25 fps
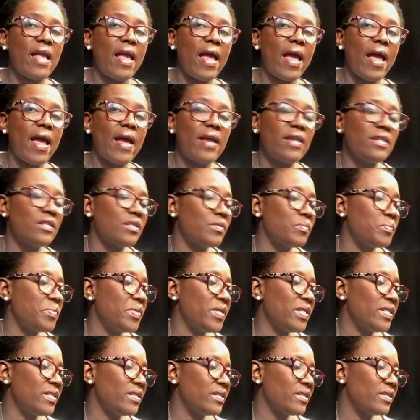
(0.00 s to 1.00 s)
and
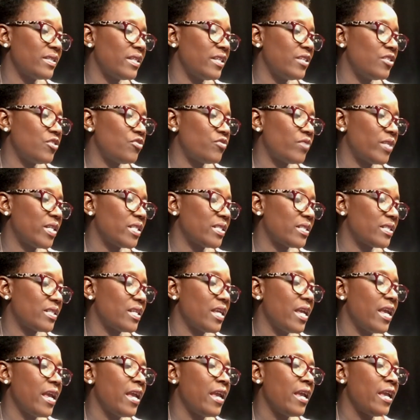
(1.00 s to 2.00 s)
business interests
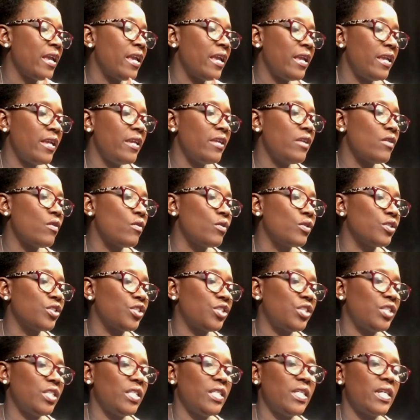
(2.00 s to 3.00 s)
he or
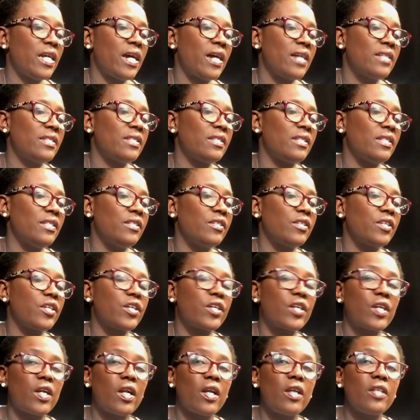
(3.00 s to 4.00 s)
she has
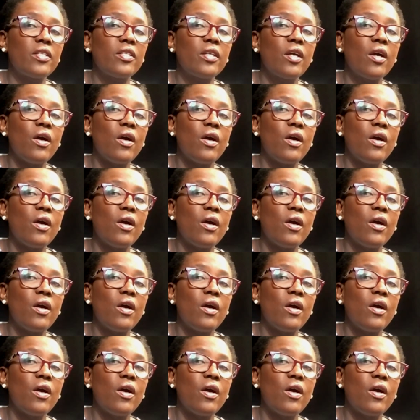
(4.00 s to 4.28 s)
incurred